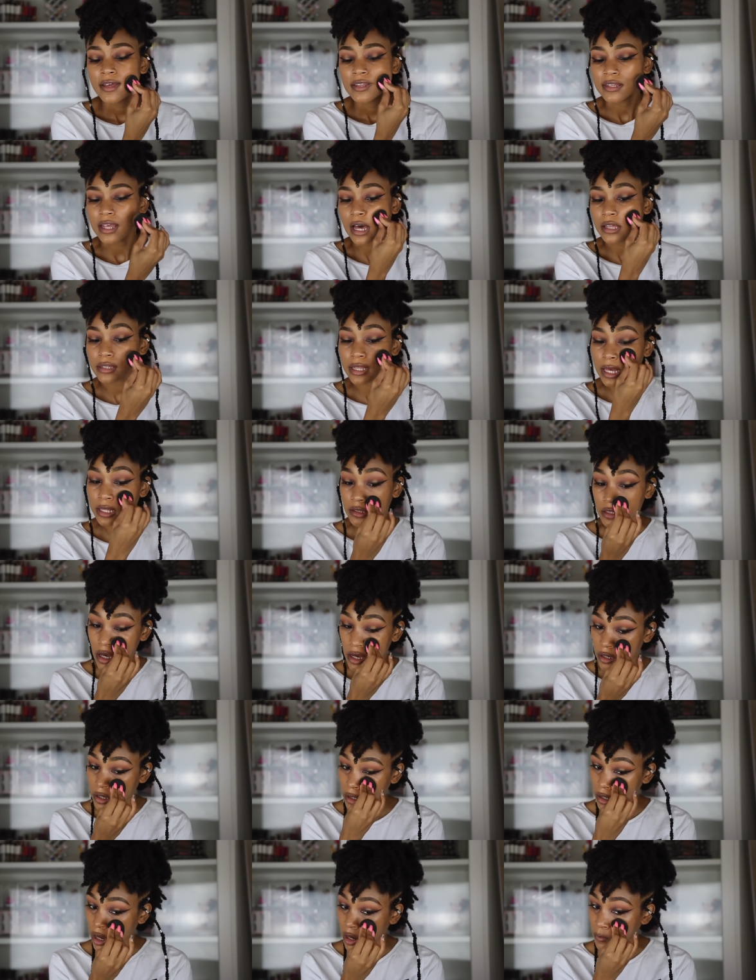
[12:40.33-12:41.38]
not that
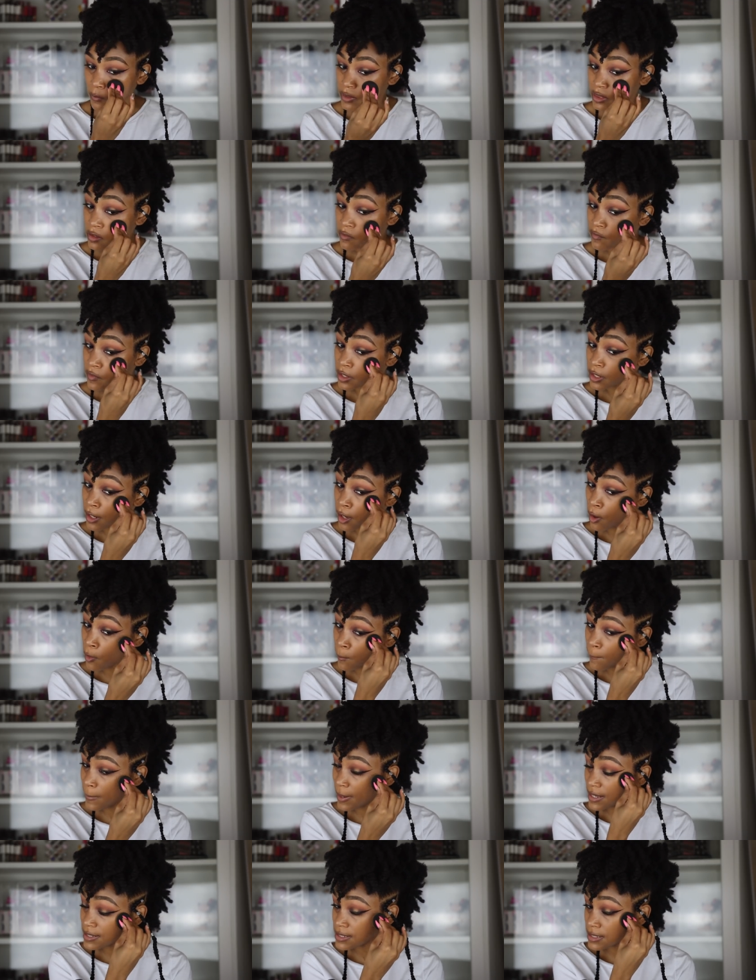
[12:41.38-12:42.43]
long ago with a video
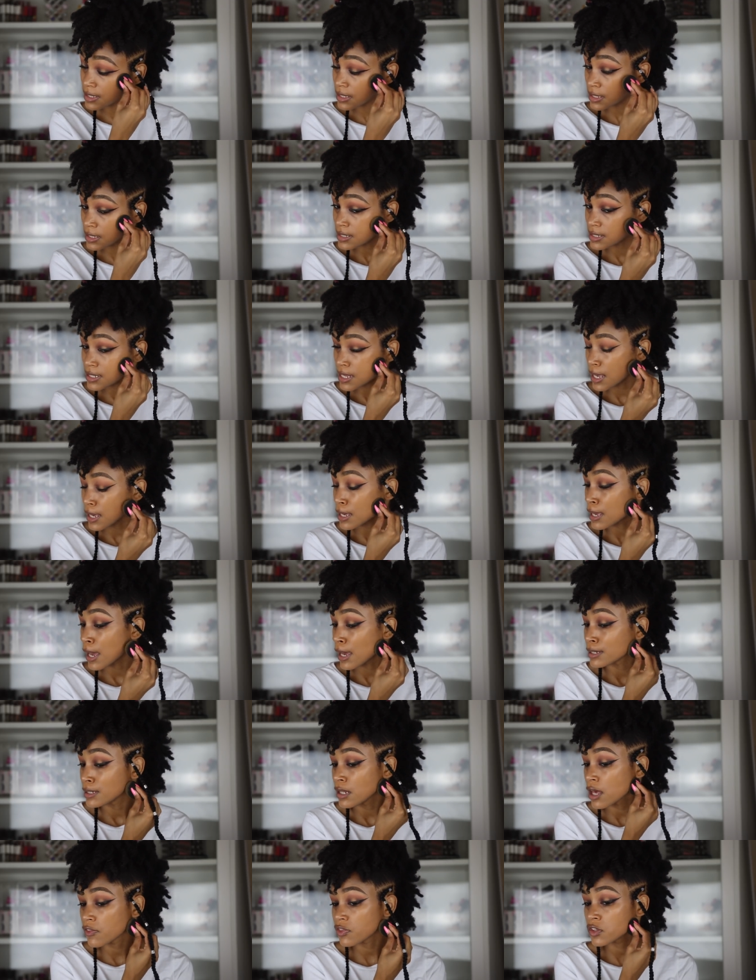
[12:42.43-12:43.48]
basically saying it had
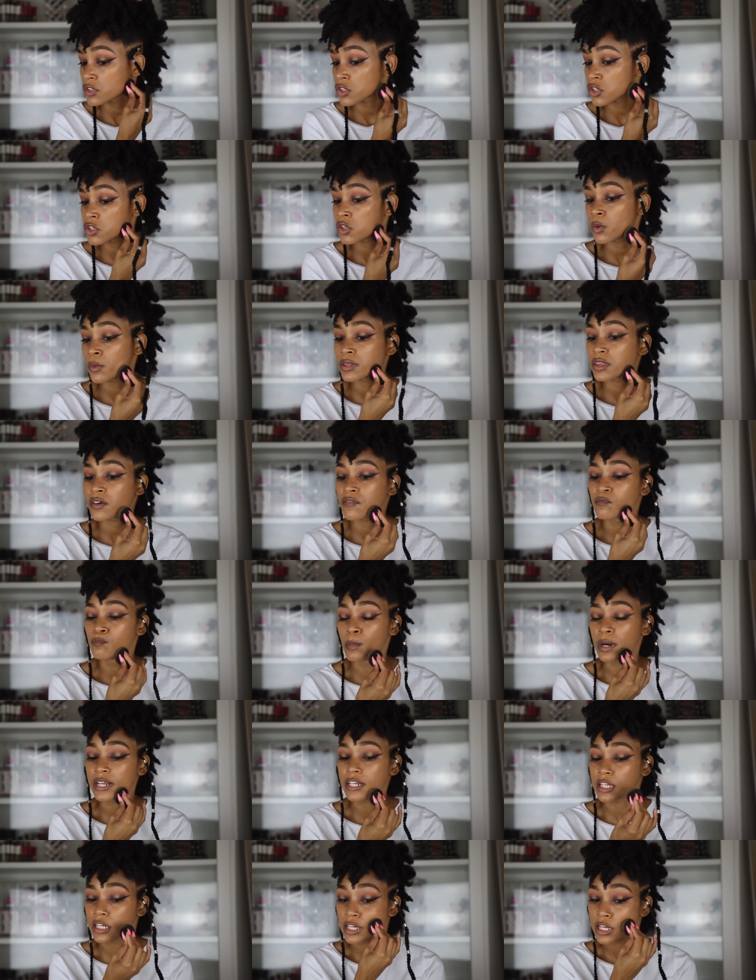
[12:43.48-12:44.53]
nothing to do with the
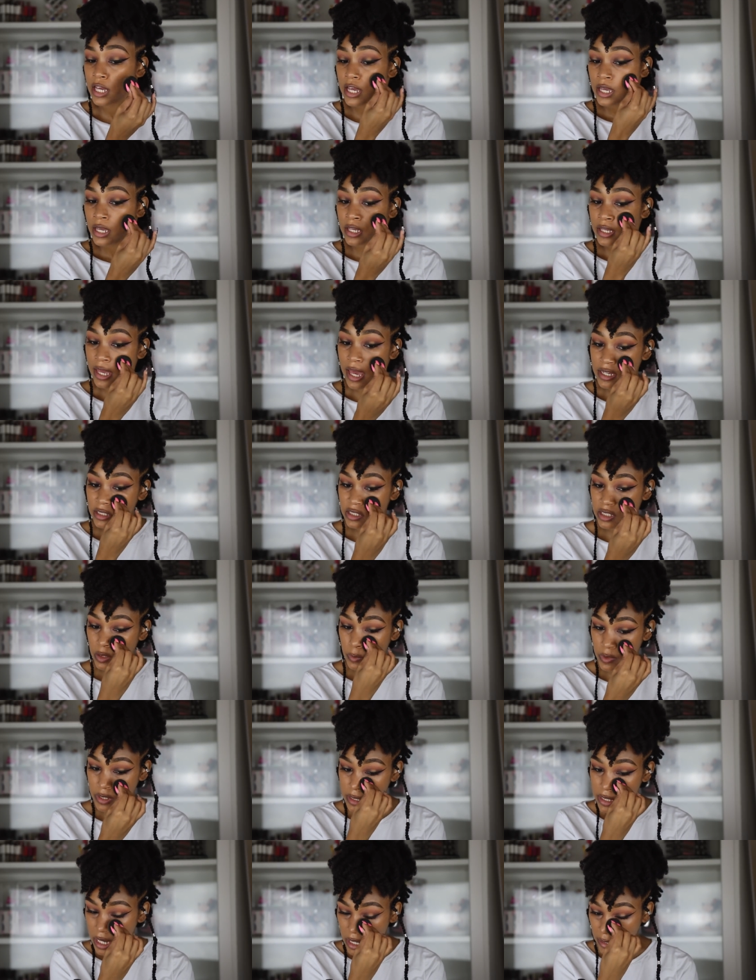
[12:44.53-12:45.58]
money. Yes, she
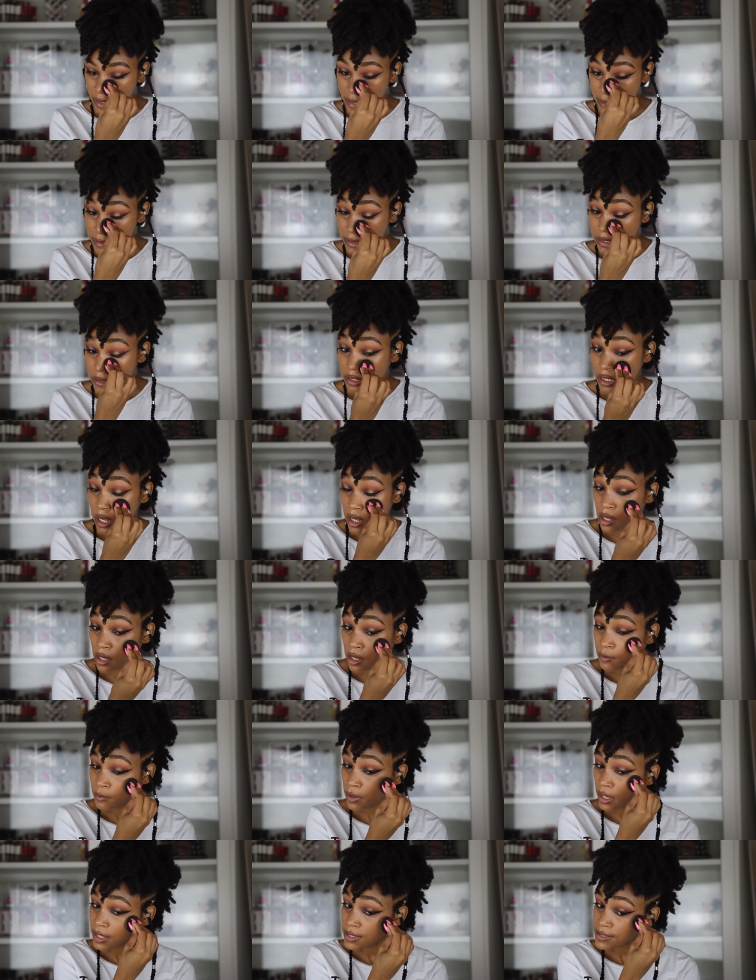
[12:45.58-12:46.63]
was young and
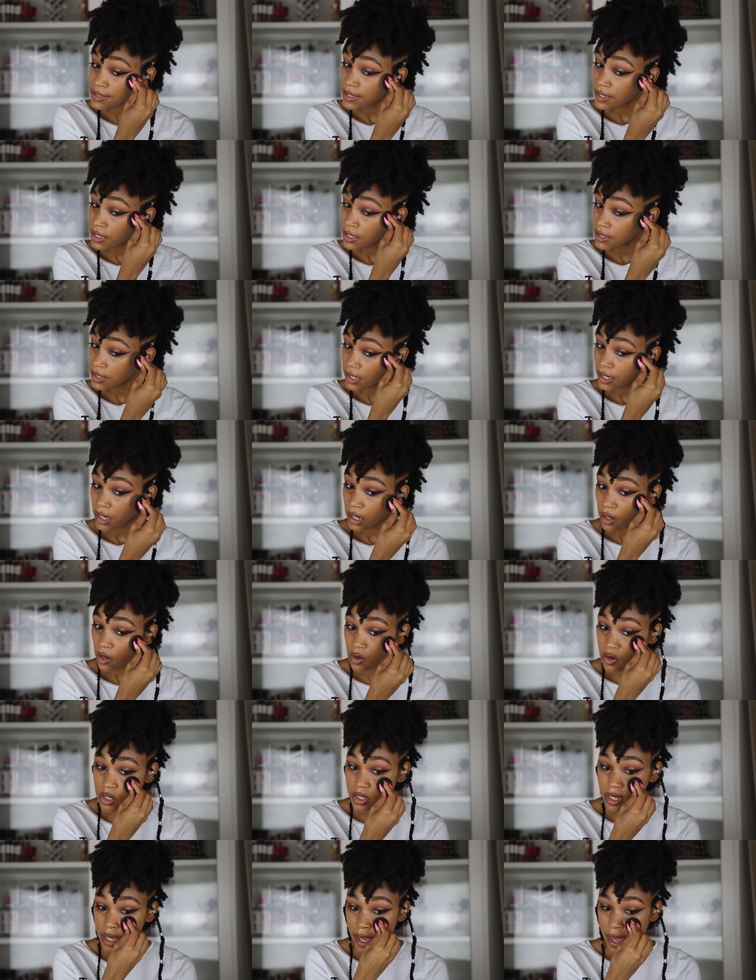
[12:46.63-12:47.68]
dumb and didn't
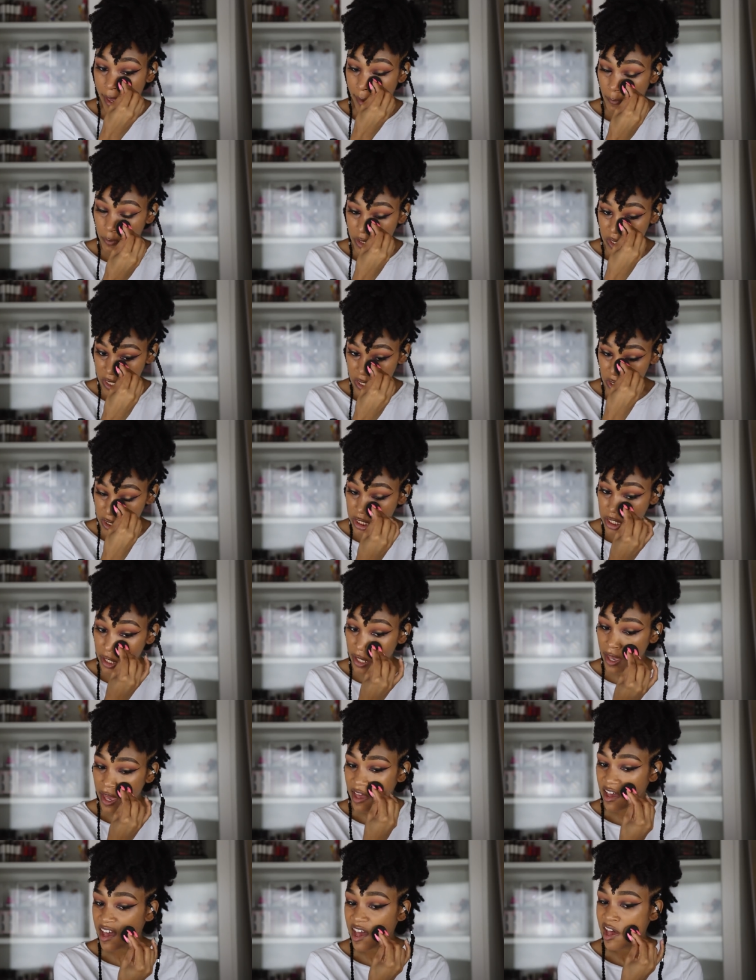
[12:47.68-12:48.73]
negotiate what she should
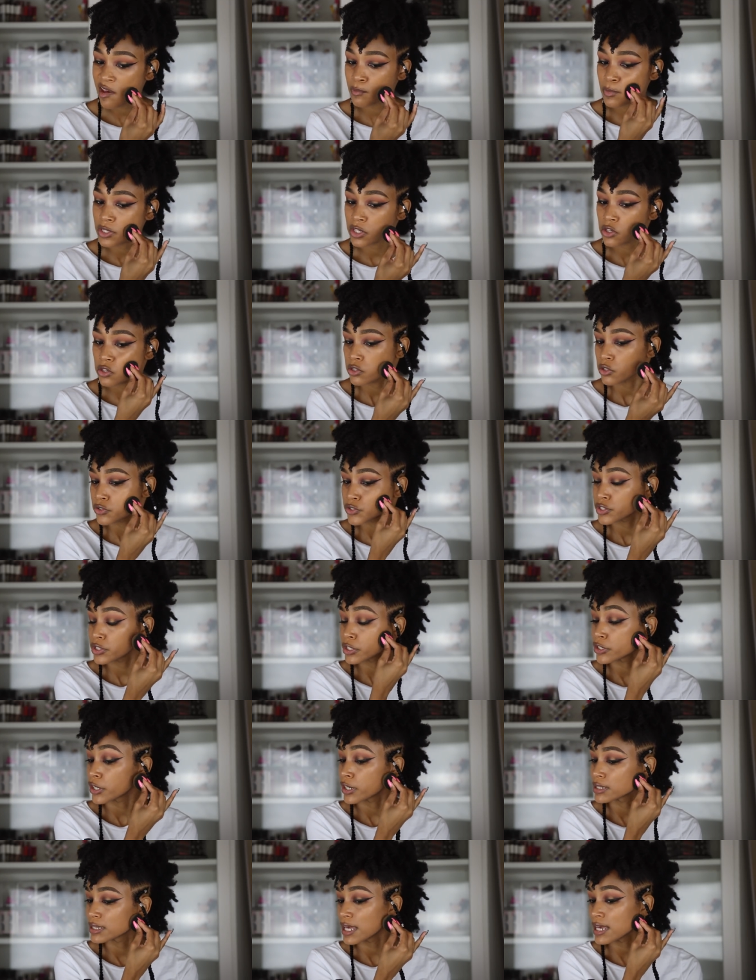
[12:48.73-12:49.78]
have, but you know, she
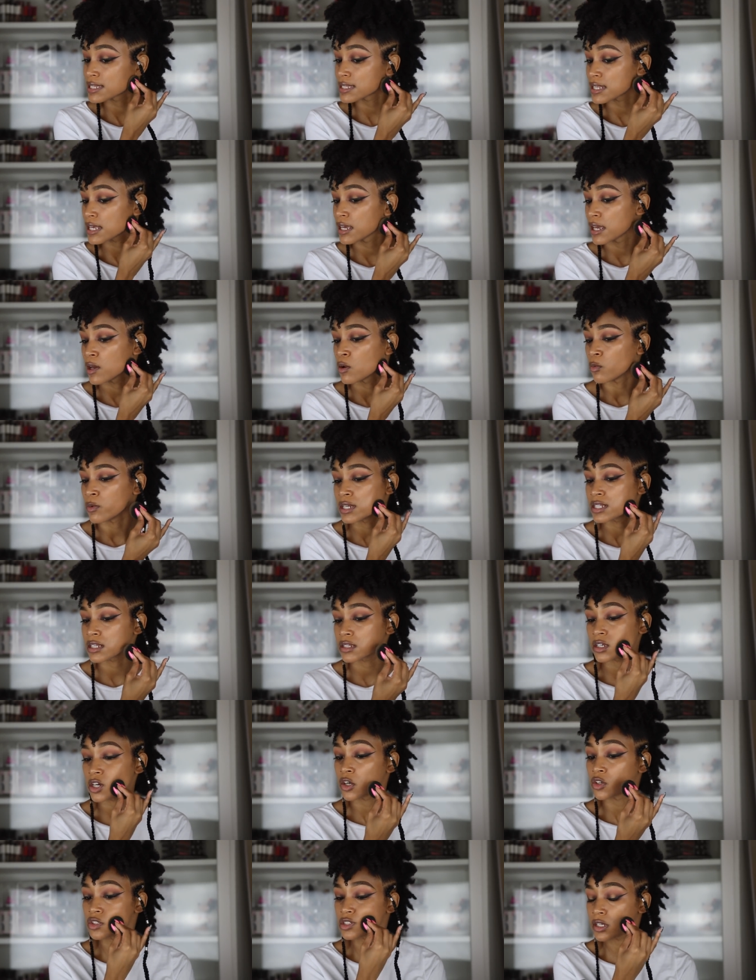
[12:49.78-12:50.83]
learned her lesson. It wasn't
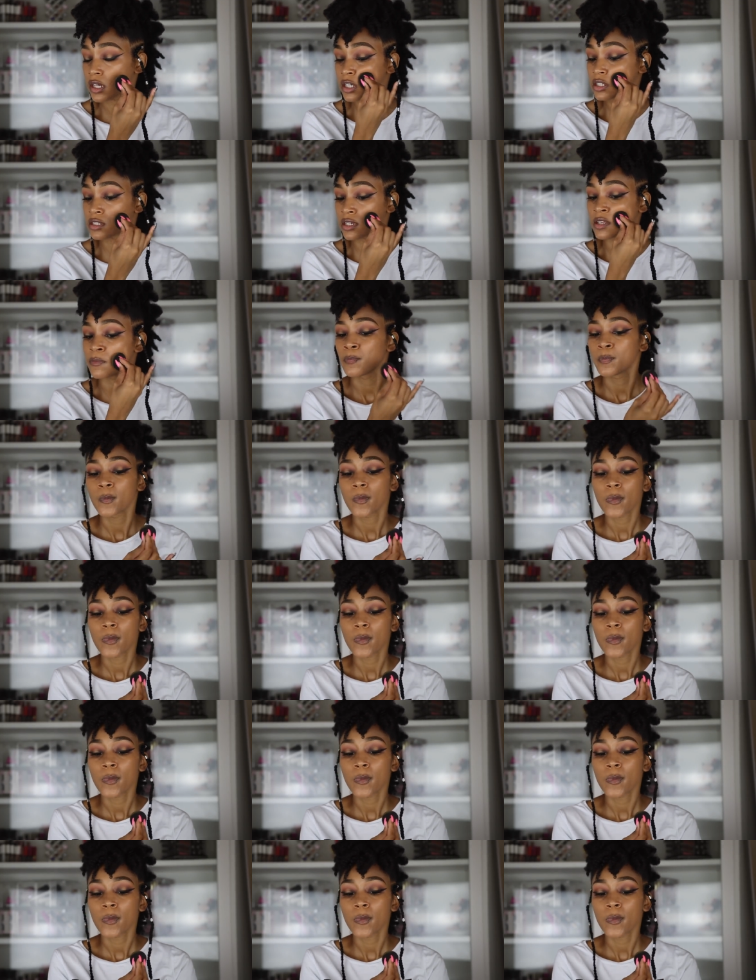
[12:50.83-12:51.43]
negotiation.